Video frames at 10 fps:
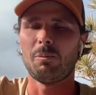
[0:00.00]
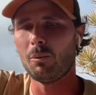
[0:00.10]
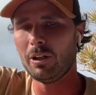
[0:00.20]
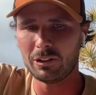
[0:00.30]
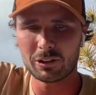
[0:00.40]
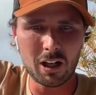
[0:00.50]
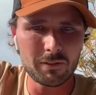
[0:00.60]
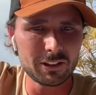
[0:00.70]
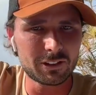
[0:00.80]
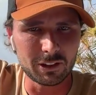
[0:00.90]
But when you're
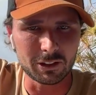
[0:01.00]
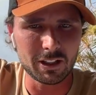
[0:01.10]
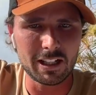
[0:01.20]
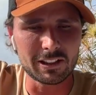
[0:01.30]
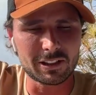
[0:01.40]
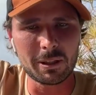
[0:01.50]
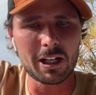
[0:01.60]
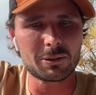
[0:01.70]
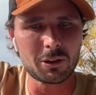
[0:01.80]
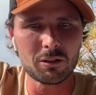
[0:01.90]
driving into the creek, it's
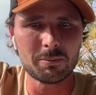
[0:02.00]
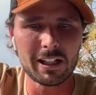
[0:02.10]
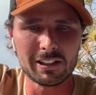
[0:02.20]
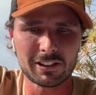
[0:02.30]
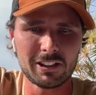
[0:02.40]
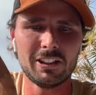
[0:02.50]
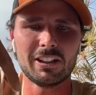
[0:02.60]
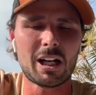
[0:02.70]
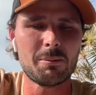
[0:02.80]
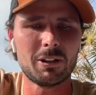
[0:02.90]
about 12 meters. So you've got
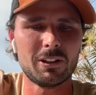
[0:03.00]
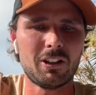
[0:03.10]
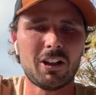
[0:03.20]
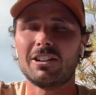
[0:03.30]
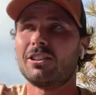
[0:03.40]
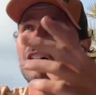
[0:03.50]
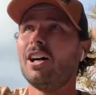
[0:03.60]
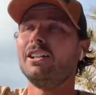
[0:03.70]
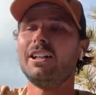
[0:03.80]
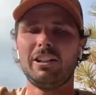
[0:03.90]
to come in on the high
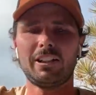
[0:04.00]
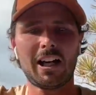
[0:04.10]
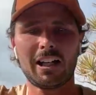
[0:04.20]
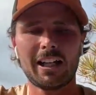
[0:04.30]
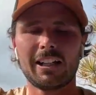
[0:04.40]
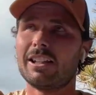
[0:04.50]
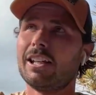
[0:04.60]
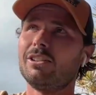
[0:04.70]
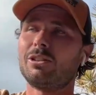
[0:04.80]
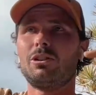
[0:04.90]
tide and then you can't anchor
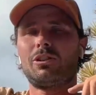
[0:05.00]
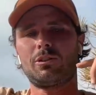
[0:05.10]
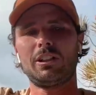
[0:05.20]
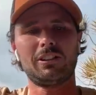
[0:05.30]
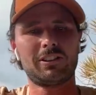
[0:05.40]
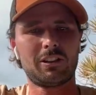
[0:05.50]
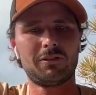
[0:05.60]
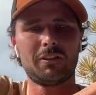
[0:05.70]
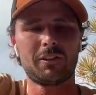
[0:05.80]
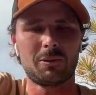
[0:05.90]
there. You sort of string
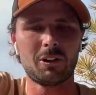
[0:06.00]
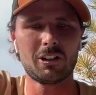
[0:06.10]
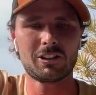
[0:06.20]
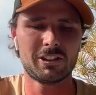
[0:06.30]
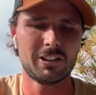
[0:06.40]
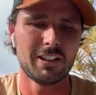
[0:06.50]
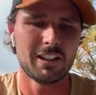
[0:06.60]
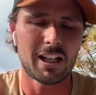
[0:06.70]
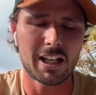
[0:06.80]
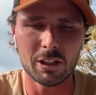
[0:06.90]
yourself off the rocks.
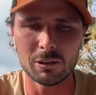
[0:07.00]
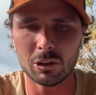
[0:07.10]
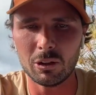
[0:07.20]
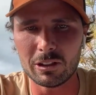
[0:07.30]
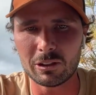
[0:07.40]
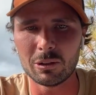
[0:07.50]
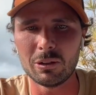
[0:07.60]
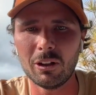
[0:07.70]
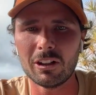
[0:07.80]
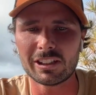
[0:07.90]
And there was already two
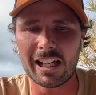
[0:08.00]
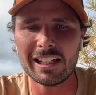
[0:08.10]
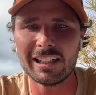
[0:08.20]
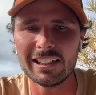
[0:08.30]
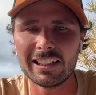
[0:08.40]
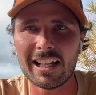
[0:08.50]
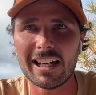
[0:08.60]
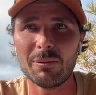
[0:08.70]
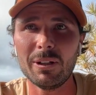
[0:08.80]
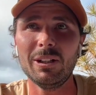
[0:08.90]
yachts anchored in
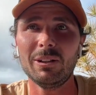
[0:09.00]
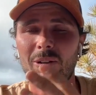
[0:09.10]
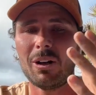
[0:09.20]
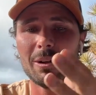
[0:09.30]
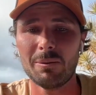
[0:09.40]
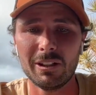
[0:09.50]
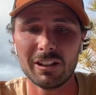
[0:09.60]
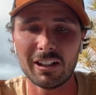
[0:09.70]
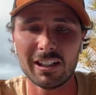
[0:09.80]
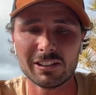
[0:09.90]
there. And we didn't quite
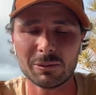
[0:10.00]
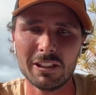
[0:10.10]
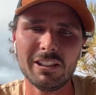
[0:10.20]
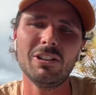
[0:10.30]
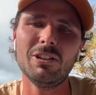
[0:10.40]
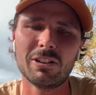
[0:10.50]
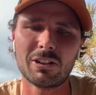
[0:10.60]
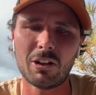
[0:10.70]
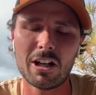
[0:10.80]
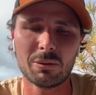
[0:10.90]
realize, we knew the
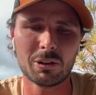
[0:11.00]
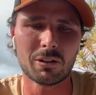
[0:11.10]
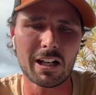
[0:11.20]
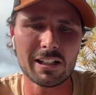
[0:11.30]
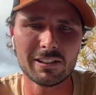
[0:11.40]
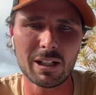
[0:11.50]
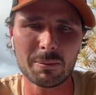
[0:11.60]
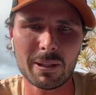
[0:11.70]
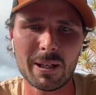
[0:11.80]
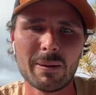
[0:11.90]
tides were crazy
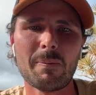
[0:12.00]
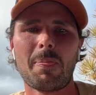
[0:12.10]
up there.